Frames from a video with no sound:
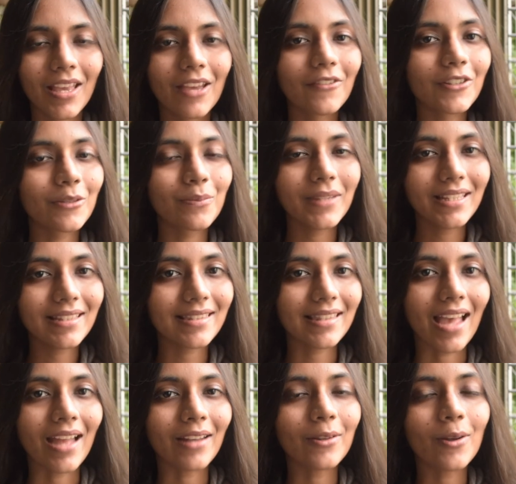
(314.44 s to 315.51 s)
which means
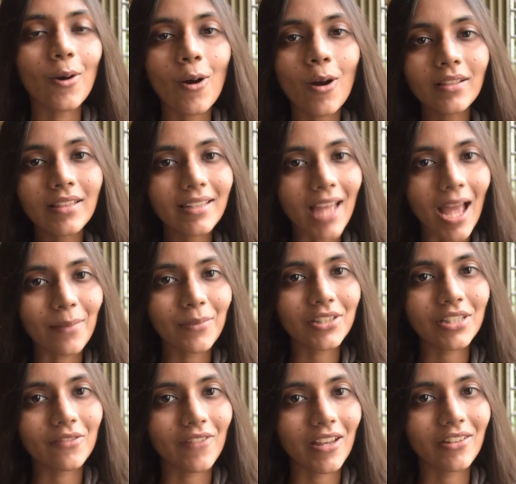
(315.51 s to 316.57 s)
that all the damaged
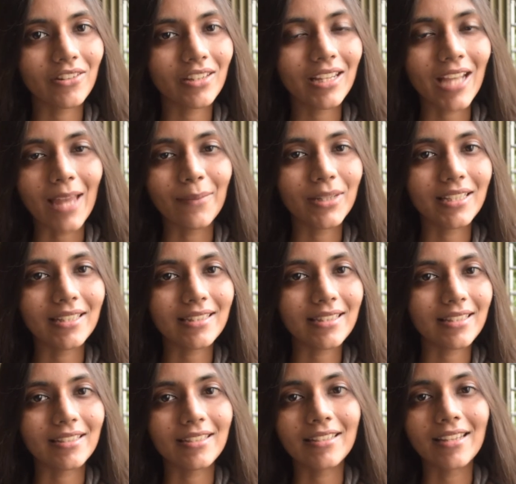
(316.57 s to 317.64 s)
inventory can be
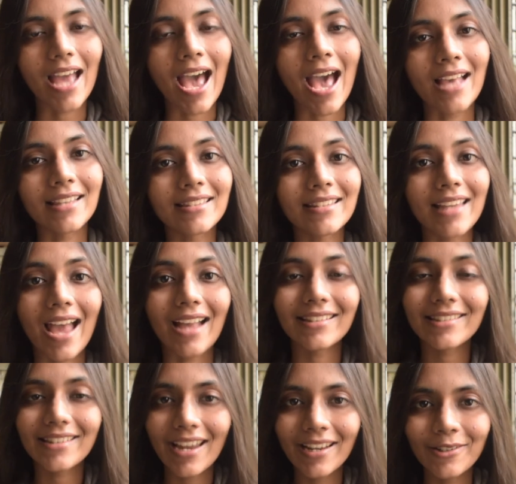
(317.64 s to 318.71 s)
considered as a
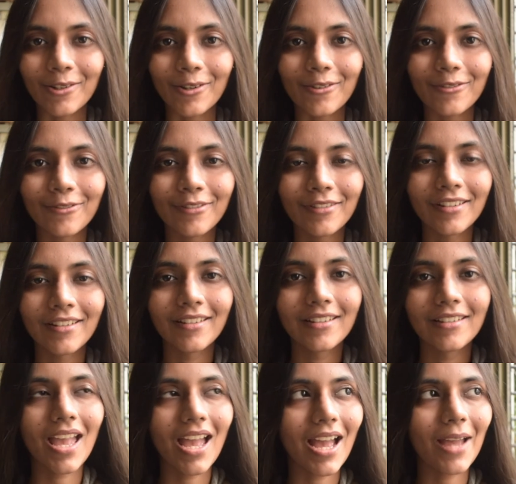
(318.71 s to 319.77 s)
tax write-off.
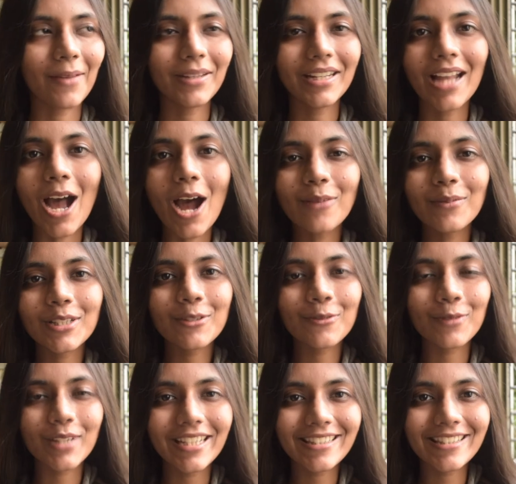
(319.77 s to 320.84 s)
I mean, how much
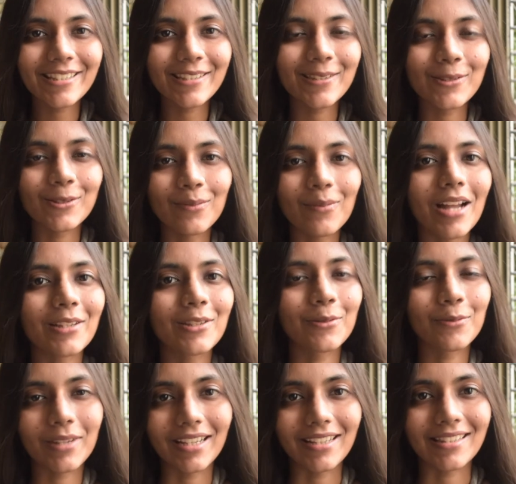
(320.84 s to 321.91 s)
waste is too
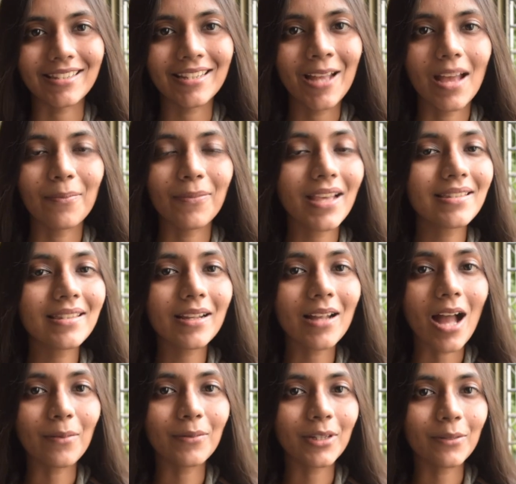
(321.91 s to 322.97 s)
much waste? Plus the
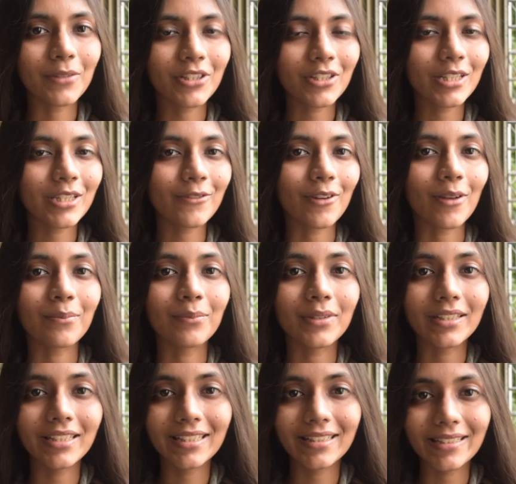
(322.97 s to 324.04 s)
carbon emissions from
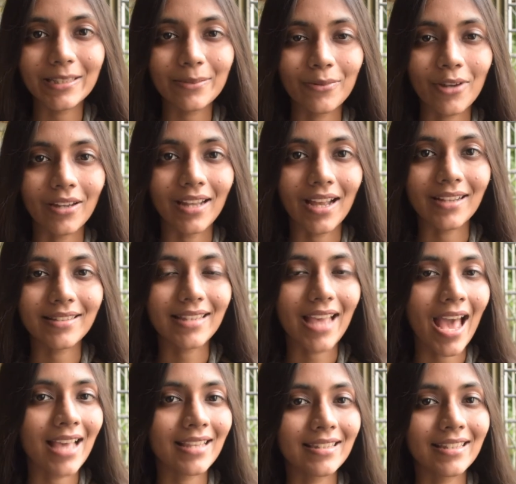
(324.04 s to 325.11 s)
burning these products,
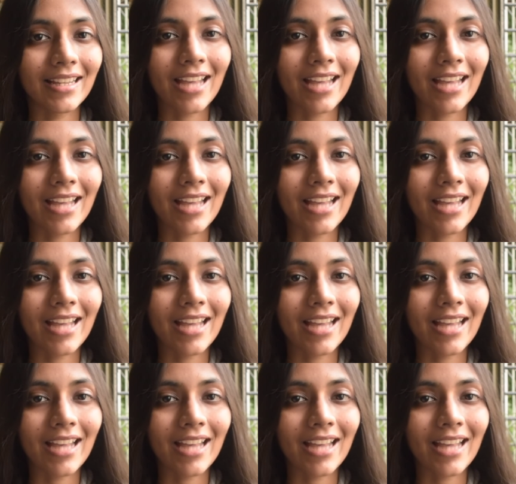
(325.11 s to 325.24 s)
as